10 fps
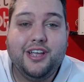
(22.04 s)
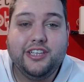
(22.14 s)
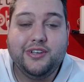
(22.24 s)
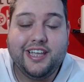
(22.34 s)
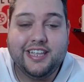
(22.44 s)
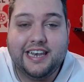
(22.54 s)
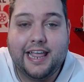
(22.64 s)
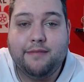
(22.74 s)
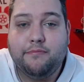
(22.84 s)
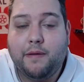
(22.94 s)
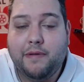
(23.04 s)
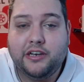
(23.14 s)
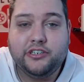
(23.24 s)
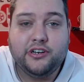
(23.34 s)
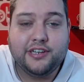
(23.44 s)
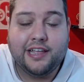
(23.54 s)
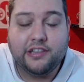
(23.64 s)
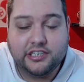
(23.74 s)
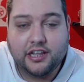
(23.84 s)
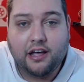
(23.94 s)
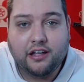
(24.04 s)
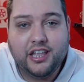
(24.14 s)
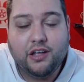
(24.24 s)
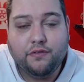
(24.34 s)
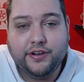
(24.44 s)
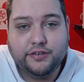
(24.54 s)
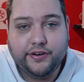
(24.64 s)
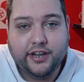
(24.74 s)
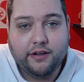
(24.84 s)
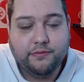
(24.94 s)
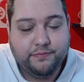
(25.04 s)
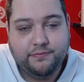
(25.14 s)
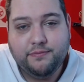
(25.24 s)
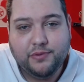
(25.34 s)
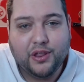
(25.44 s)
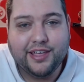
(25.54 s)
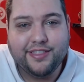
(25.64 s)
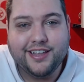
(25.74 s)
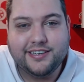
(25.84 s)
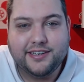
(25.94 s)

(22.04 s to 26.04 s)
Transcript: you get your name mentioned at the start of each video, like this.